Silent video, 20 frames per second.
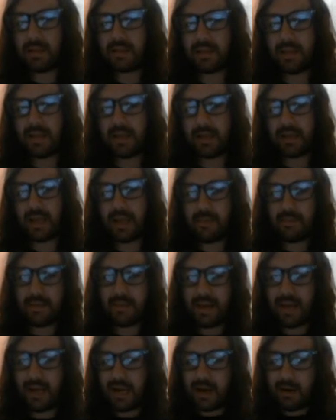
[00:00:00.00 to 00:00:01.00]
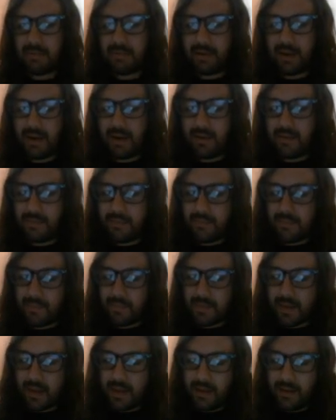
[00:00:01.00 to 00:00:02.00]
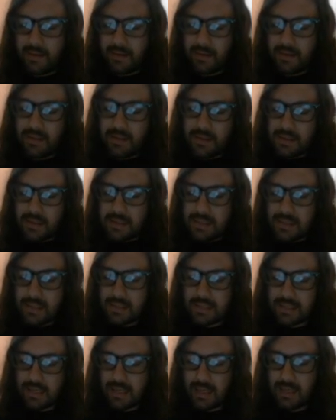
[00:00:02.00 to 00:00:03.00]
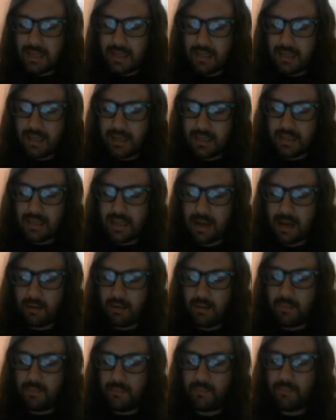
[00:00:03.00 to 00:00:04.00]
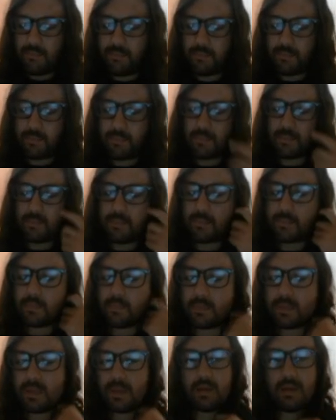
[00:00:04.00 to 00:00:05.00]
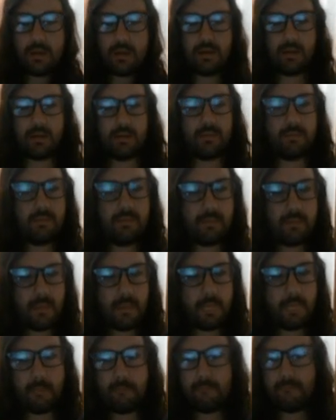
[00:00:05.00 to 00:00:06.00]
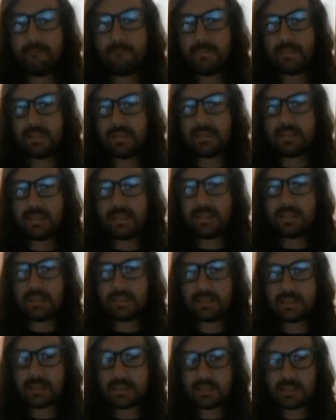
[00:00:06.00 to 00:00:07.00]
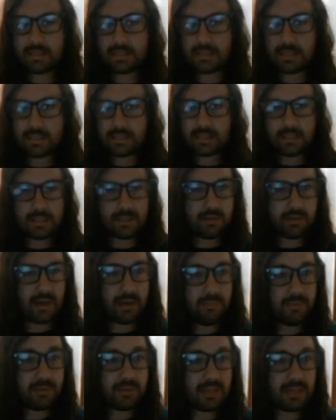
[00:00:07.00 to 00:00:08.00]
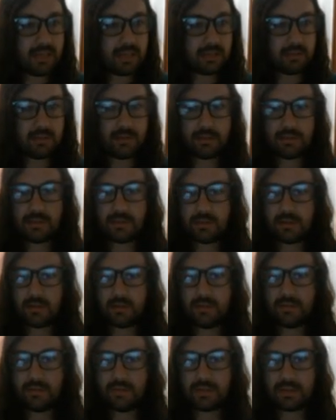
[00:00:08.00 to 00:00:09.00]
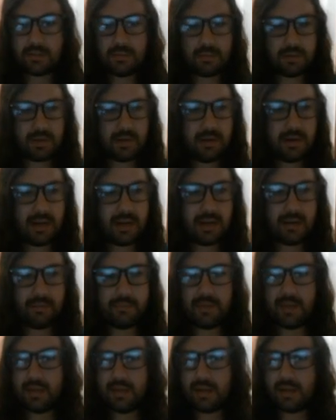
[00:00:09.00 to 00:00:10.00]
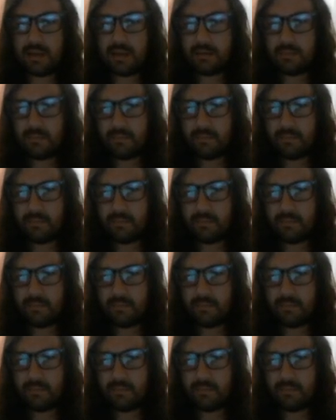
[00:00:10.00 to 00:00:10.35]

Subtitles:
the game area. Okay. Now, this is, you have to select also. For example, here I have the